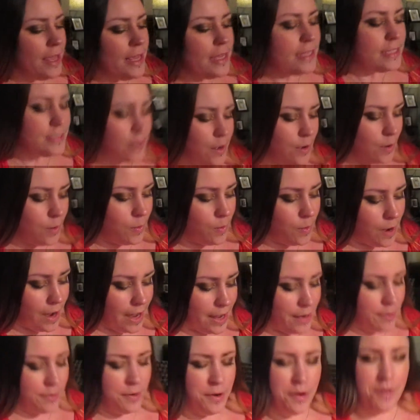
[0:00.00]
So I
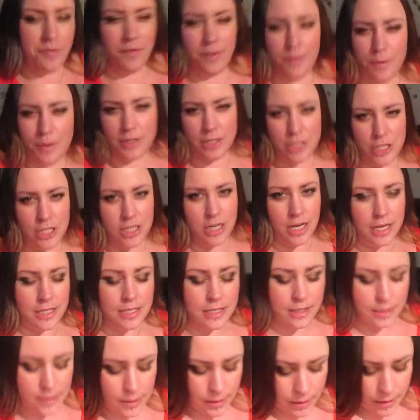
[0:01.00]
don't know if it was just
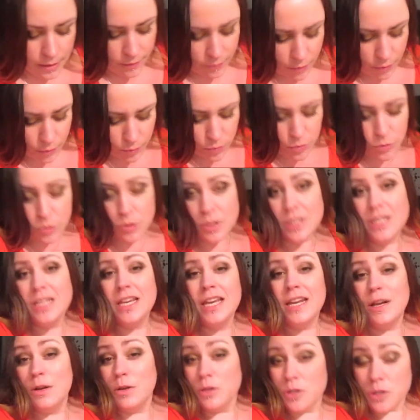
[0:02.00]
a clever ruse to
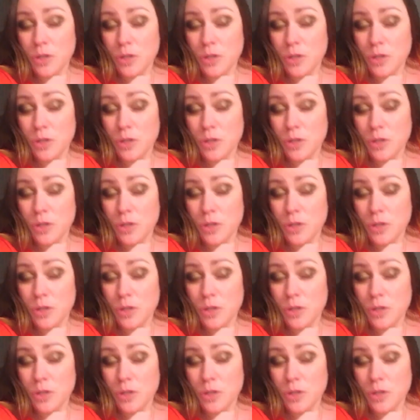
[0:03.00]
get out of